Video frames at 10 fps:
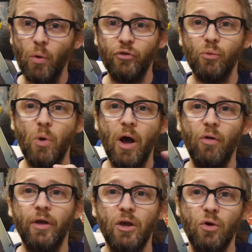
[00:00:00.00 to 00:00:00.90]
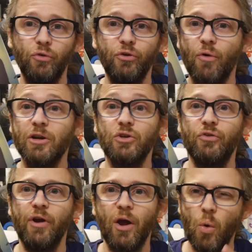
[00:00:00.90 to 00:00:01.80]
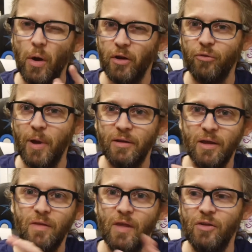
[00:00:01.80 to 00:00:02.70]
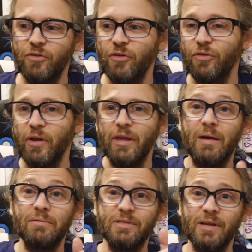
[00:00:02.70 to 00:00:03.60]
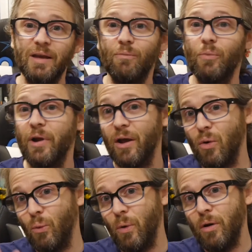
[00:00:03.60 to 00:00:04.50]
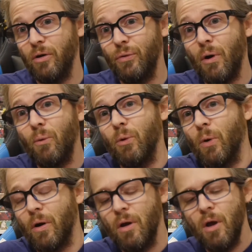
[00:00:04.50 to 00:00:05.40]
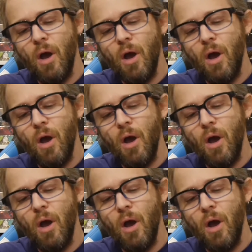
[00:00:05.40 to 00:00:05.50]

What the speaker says: once in a while. Like, it goes in directions you're not quite expecting, and then it's just like, yeah, psych, we're not going where you thought we were.